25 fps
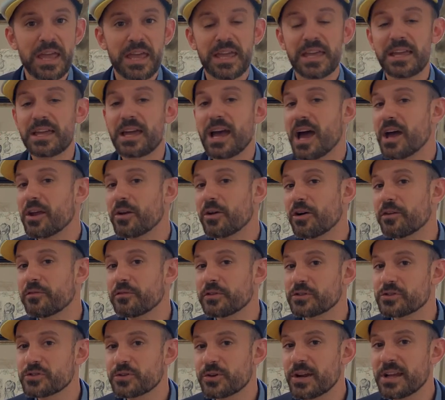He got
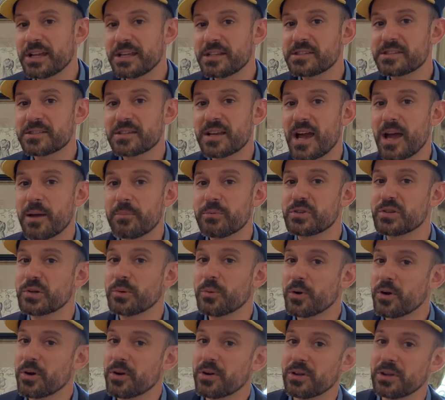off a train stop
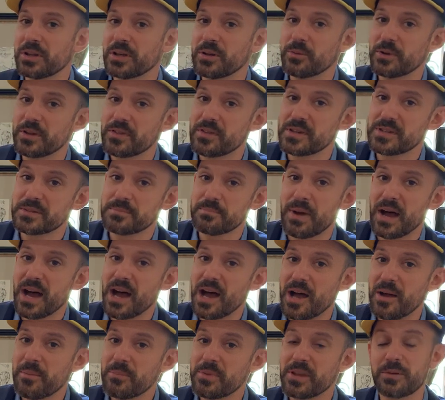too early with his
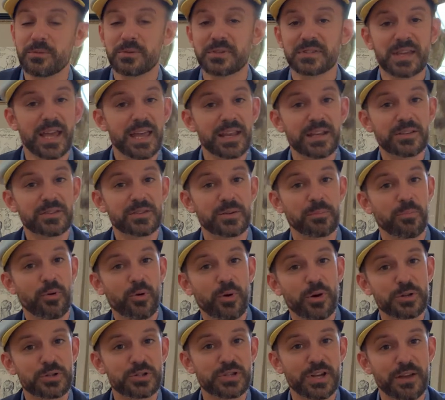mom. He was headed to
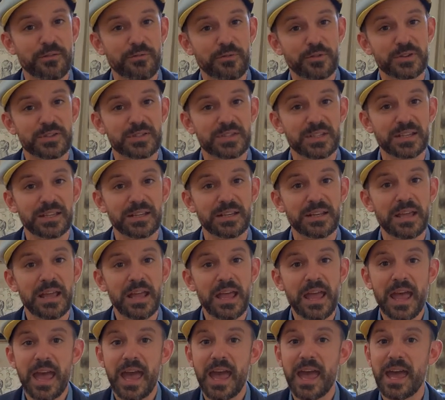Port Jefferson,
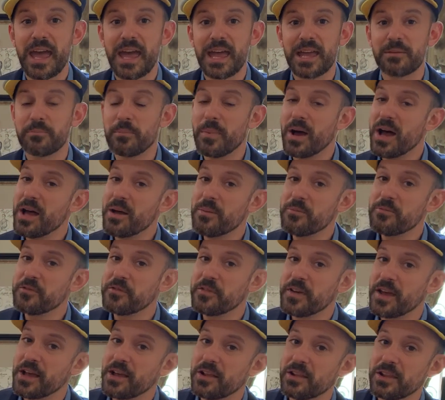and mom
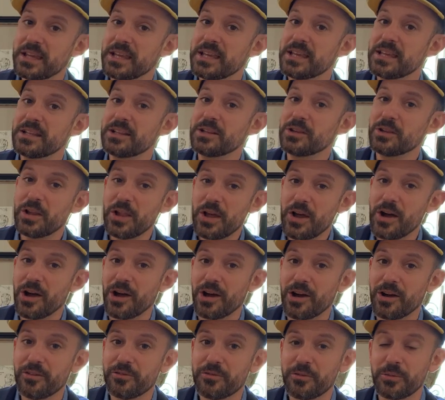fell in
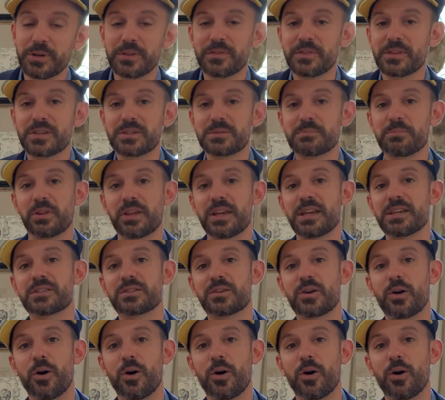love with this place